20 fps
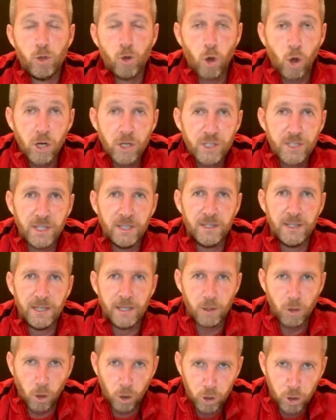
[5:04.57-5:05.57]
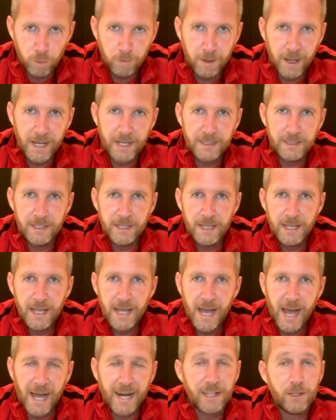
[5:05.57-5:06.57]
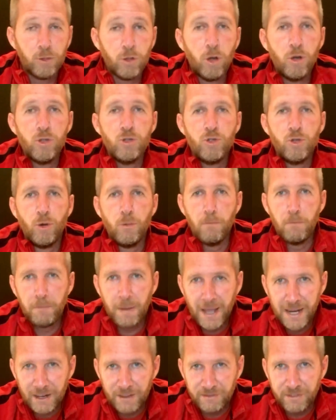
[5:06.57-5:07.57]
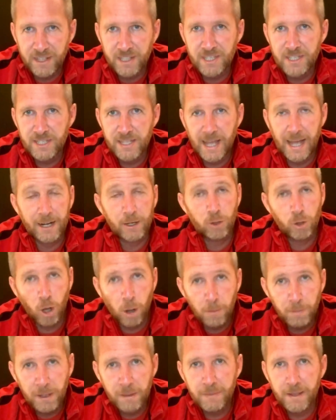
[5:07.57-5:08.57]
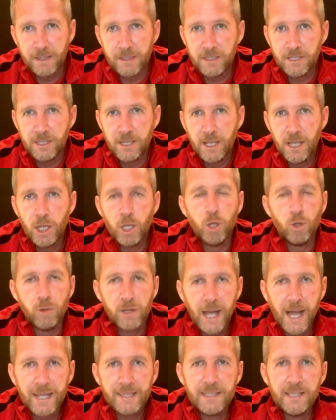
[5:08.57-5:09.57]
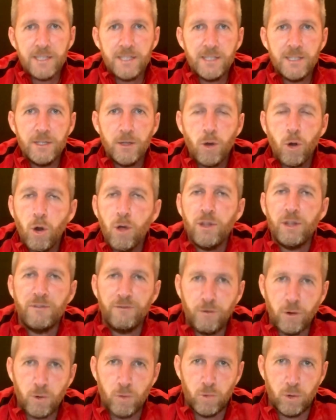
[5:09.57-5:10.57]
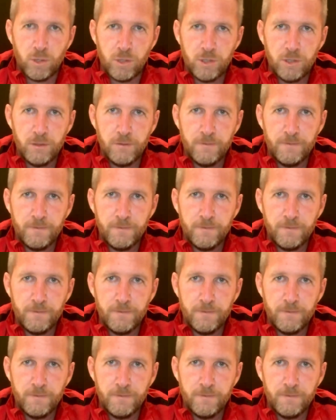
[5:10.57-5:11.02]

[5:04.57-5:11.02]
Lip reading: constantly occupied, and it also benefits and complements United's other forwards.